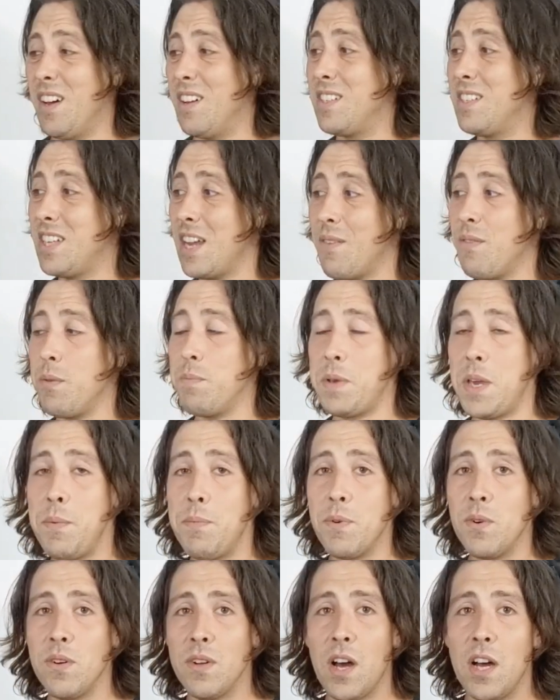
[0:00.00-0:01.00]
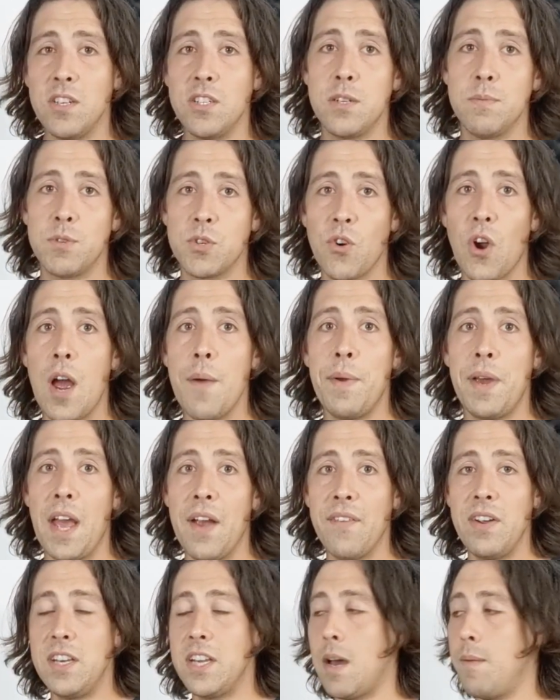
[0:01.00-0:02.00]
several people unsubscribing
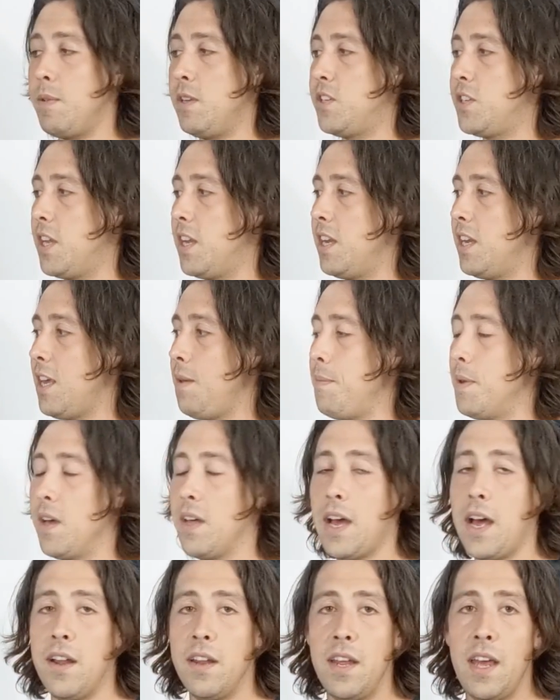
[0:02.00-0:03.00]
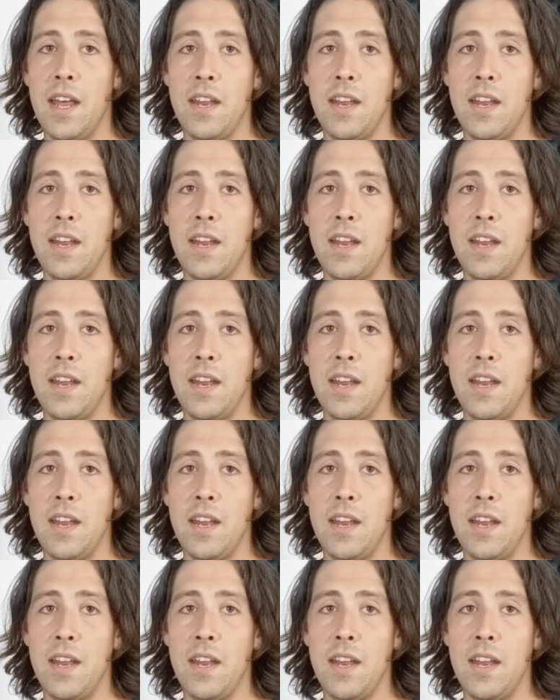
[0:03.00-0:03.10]
every time you send an email out.